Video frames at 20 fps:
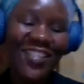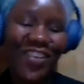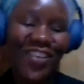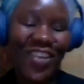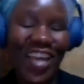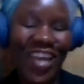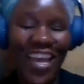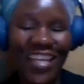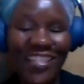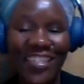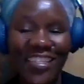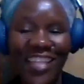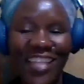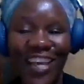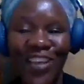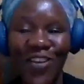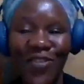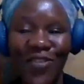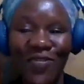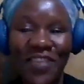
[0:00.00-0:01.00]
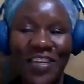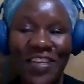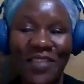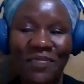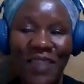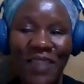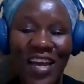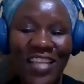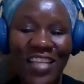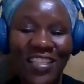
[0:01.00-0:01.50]
So guys, thank you very
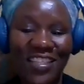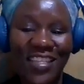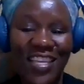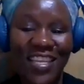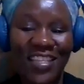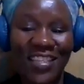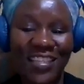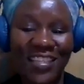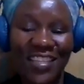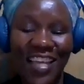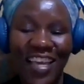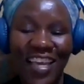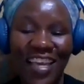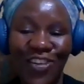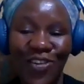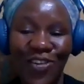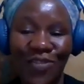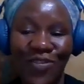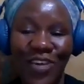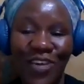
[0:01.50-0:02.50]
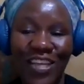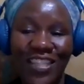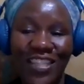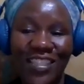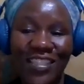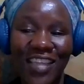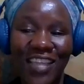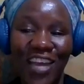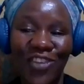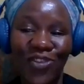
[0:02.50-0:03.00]
much. That is the end of our
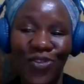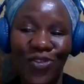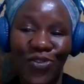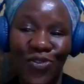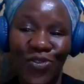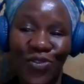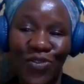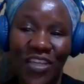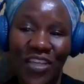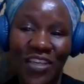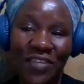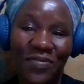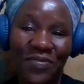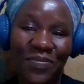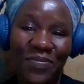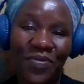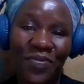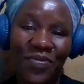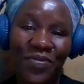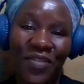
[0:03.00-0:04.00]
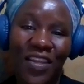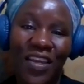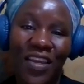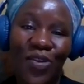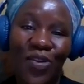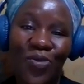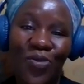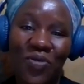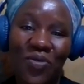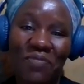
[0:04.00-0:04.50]
discussion today.
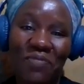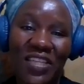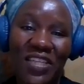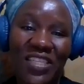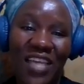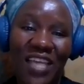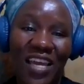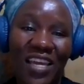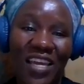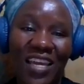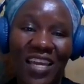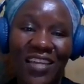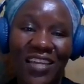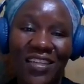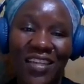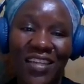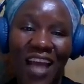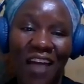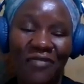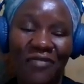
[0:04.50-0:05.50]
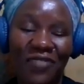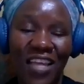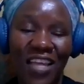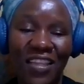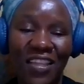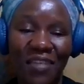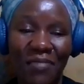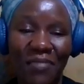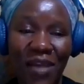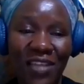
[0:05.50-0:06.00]
We meet again
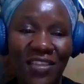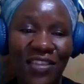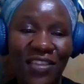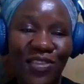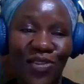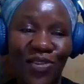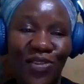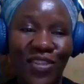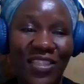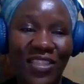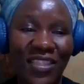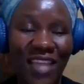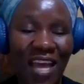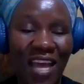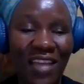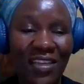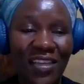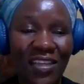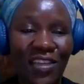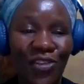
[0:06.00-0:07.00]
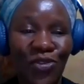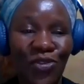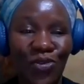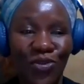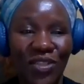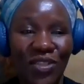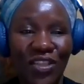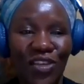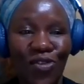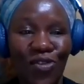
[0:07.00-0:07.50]
after the matches on Sunday
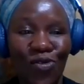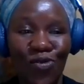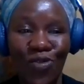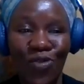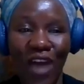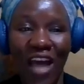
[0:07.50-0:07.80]
to see who